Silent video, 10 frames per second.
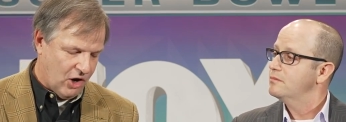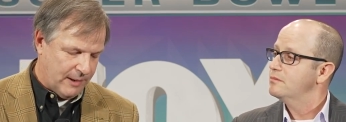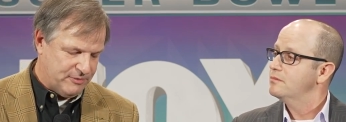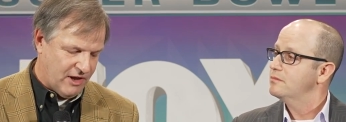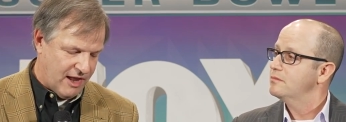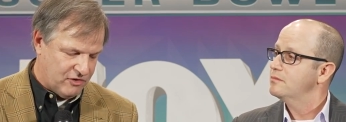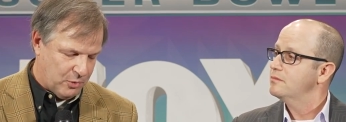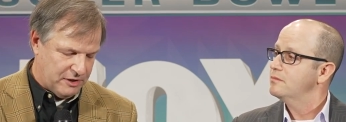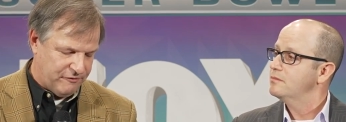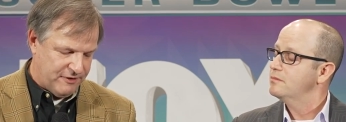Speaker 1: Karp's uh,
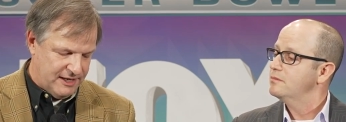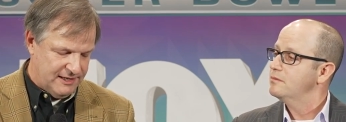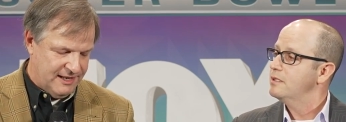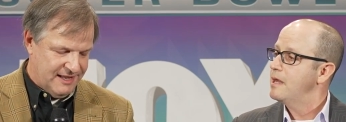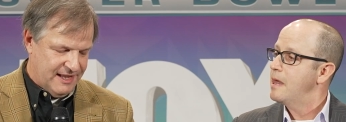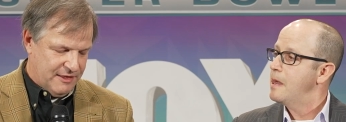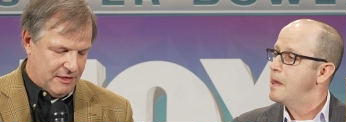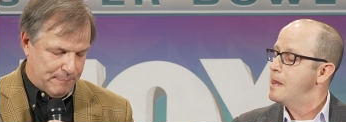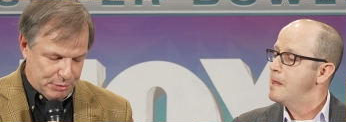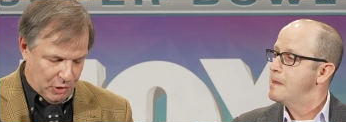Twitter feed.
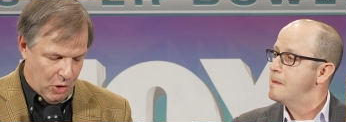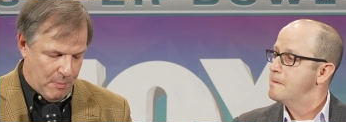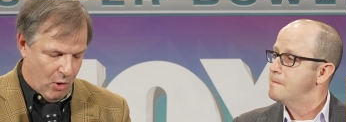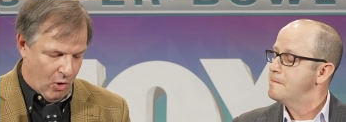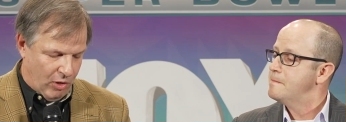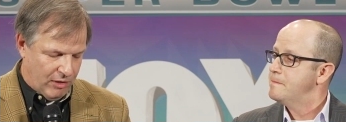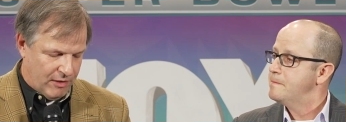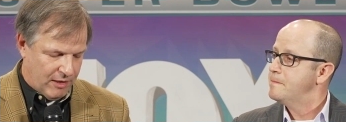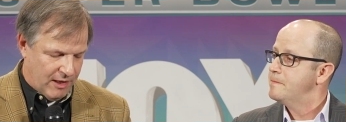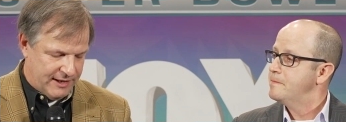The Pro Bowl
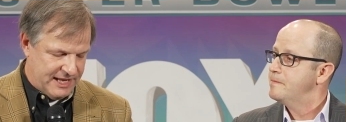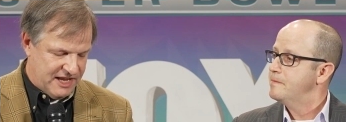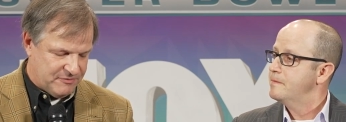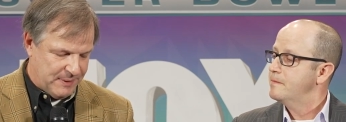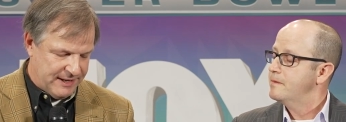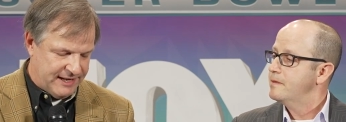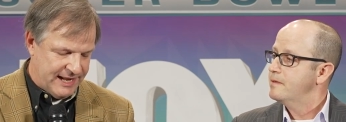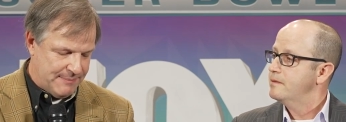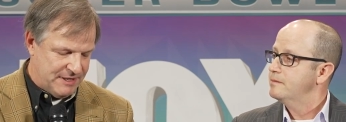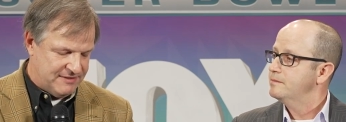on ESPN and
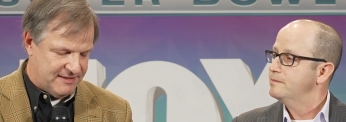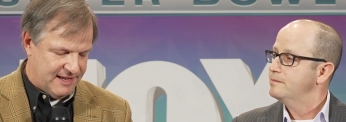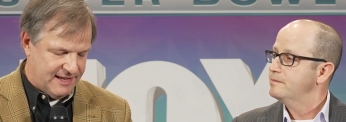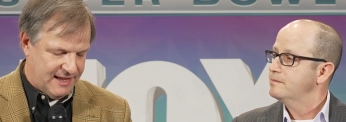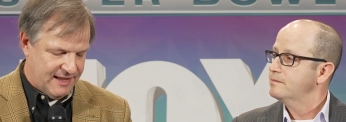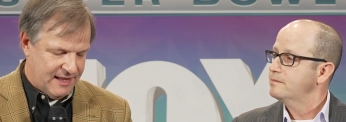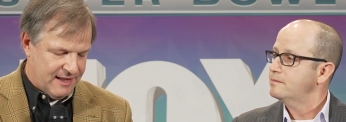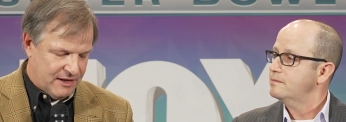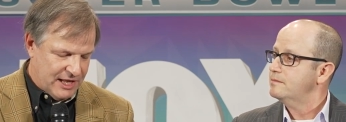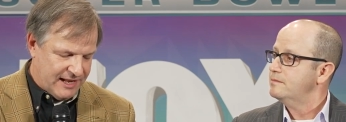ABC
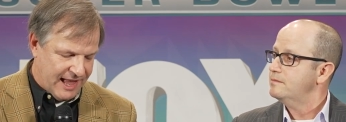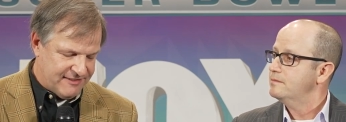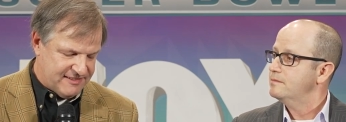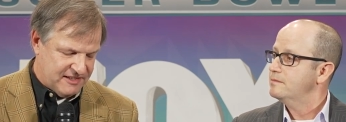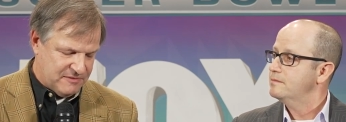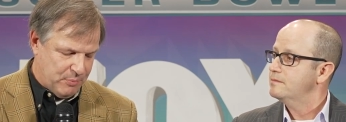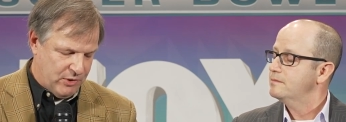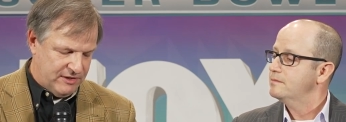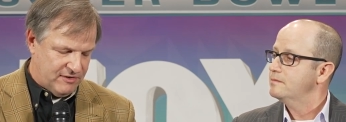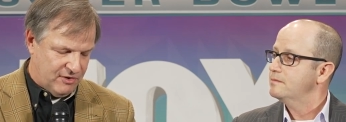got
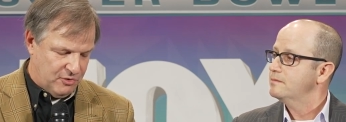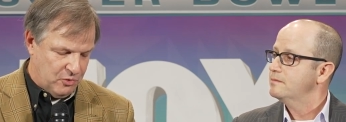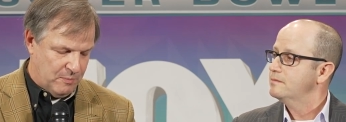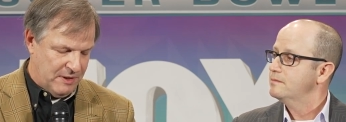6.2